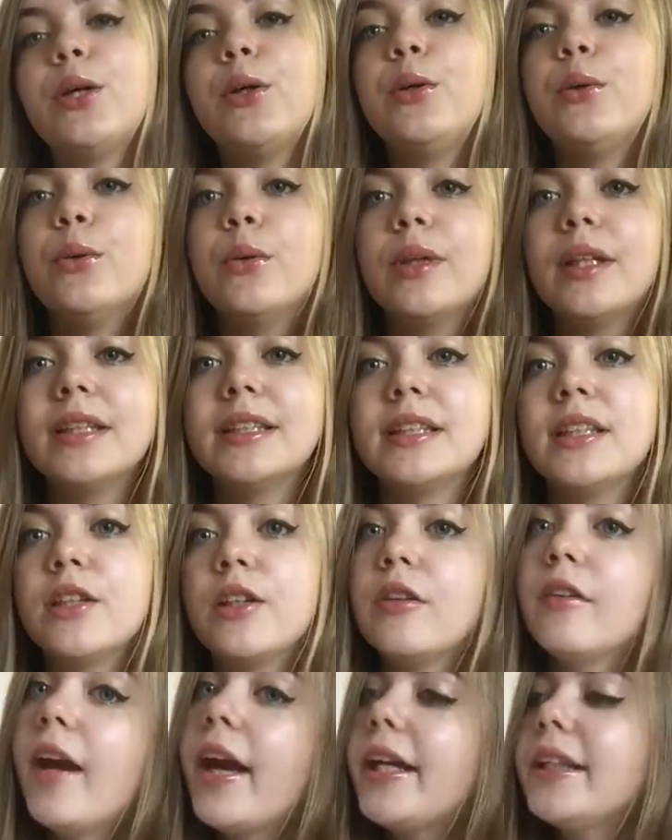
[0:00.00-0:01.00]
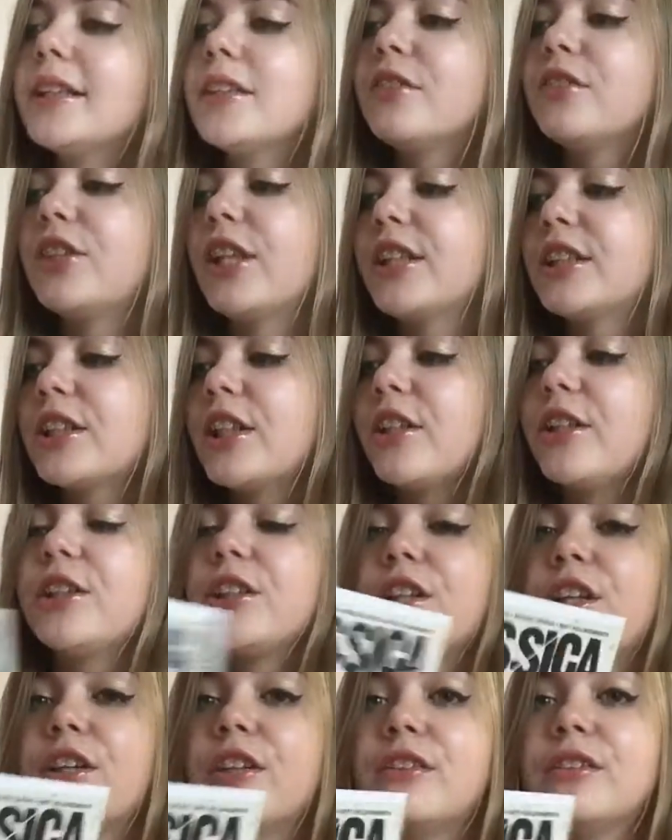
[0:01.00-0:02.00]
who is the creator of Jessica
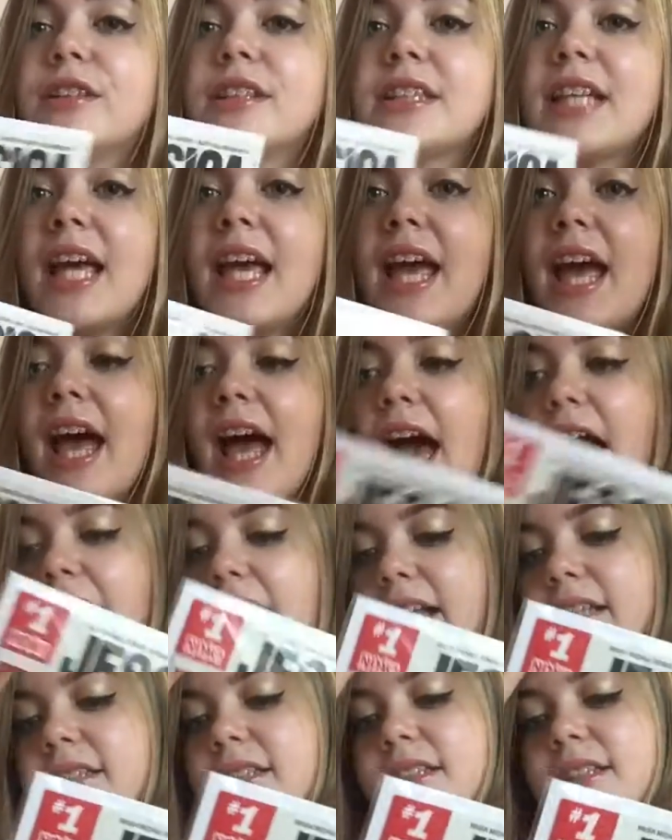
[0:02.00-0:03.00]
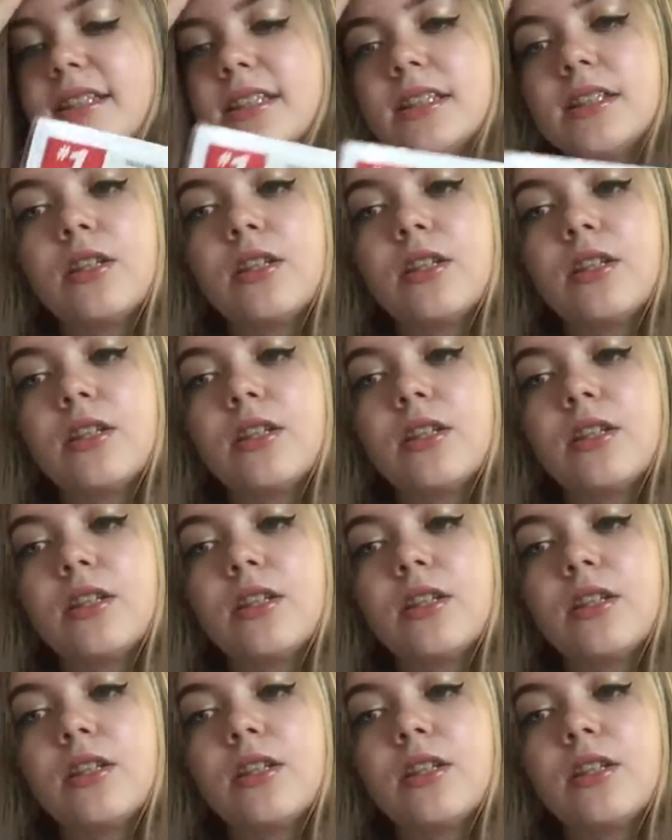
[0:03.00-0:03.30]
Jones and